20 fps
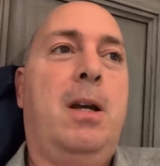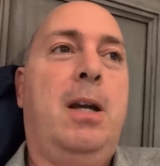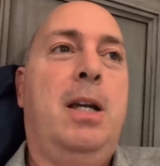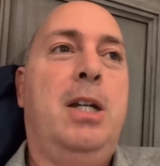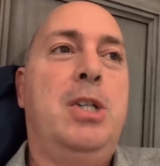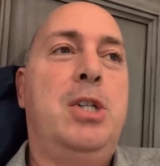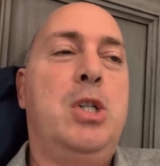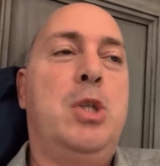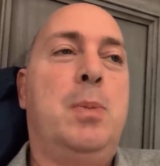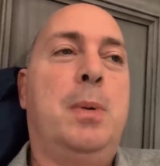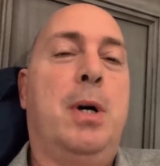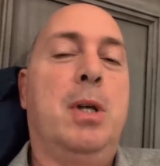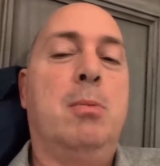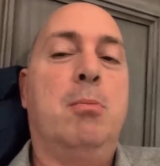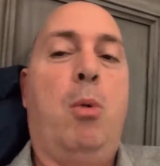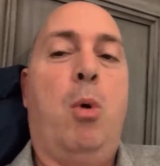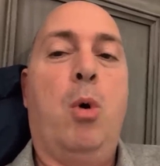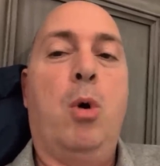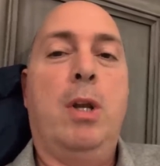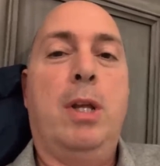And she spelled
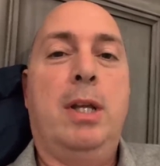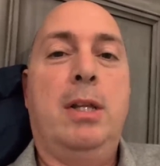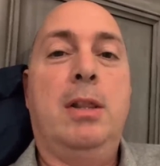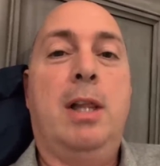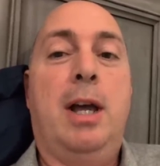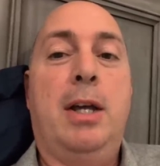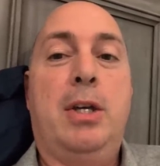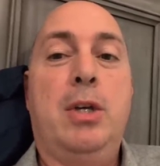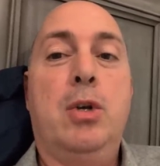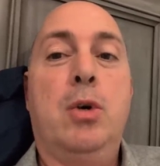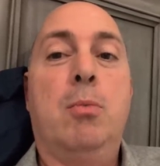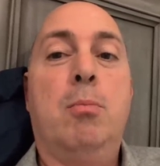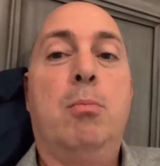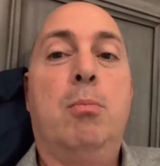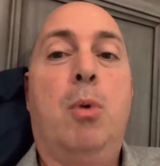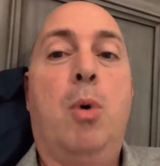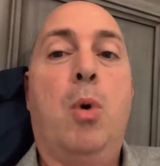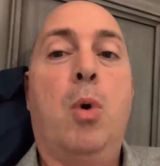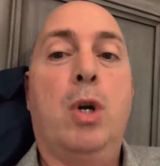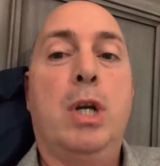mourning like you're
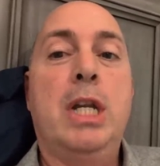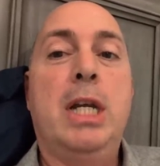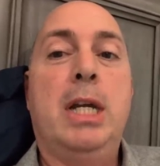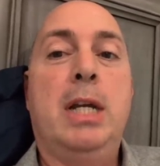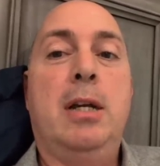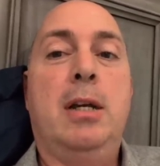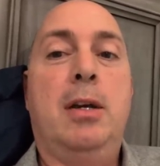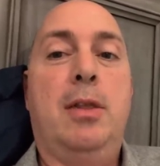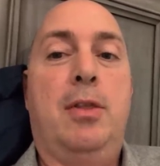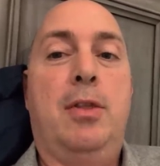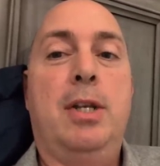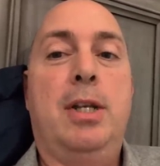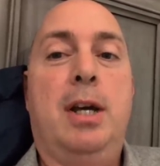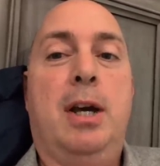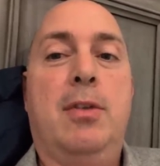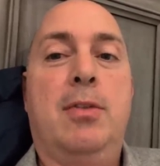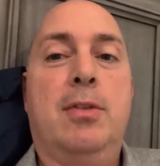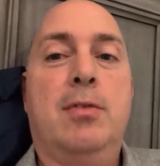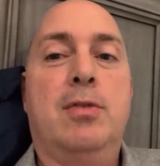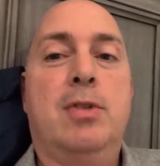mourning the
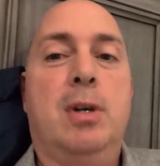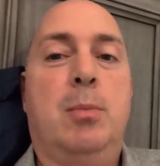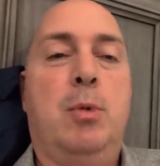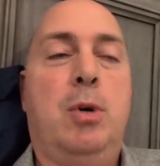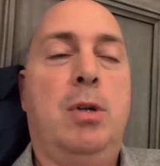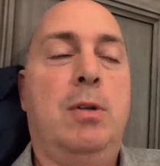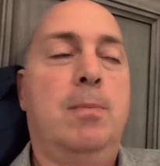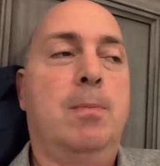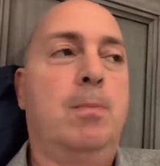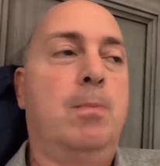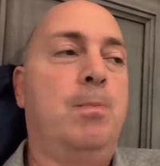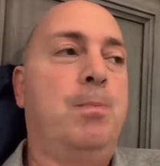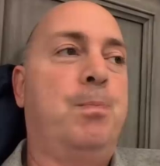death of someone.